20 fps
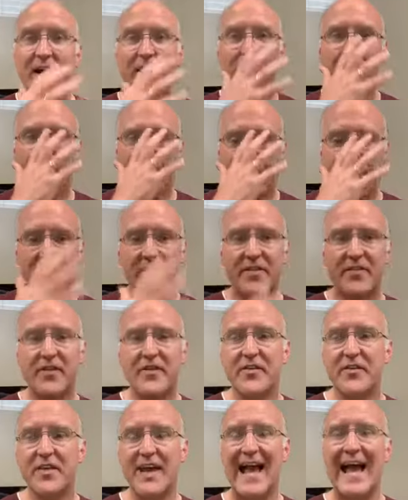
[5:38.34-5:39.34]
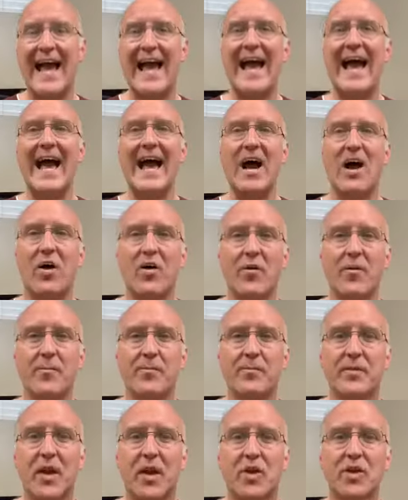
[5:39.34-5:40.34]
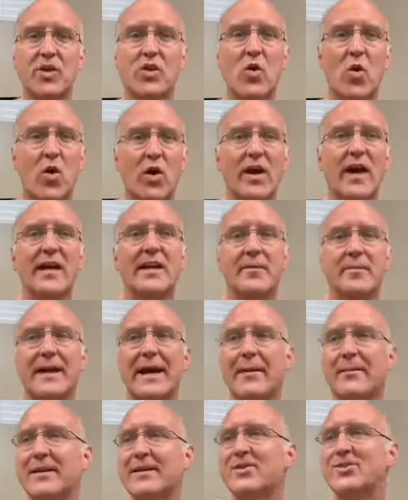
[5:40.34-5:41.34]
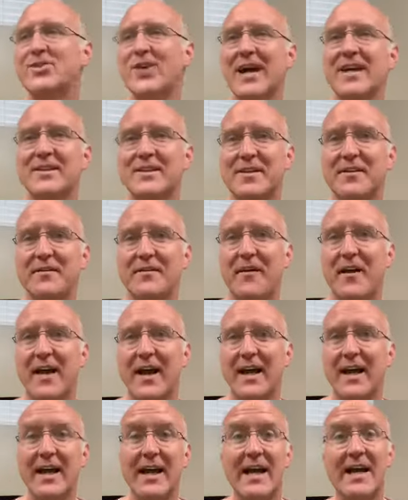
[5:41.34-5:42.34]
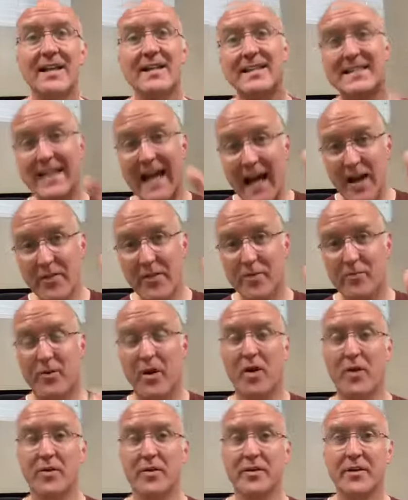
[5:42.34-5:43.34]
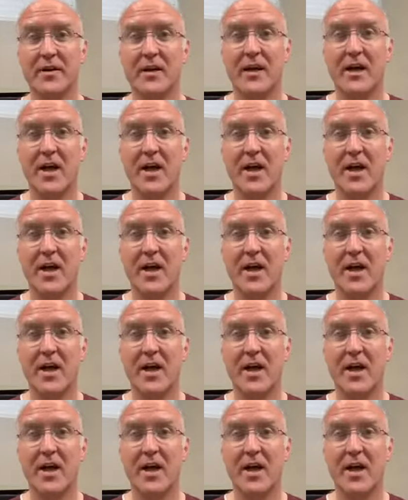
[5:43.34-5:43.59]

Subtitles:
But this is how you're going to be able to justify down the road